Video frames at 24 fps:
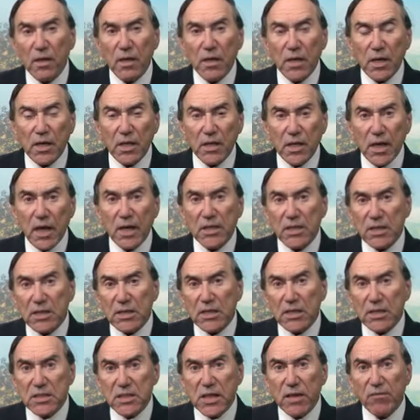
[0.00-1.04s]
In
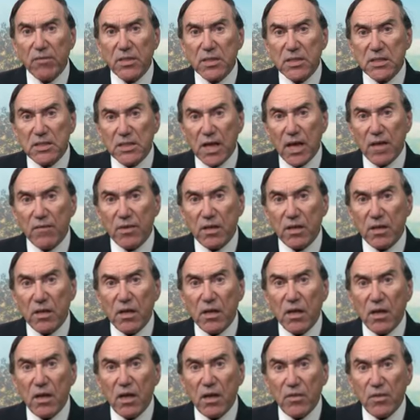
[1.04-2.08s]
1977,
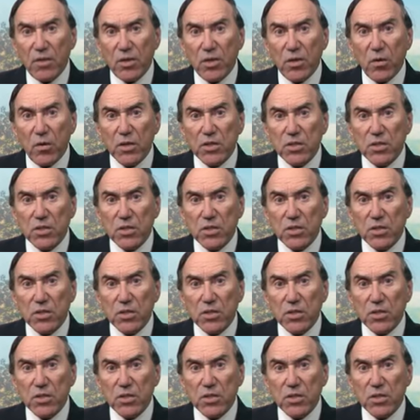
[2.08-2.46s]
the U.S.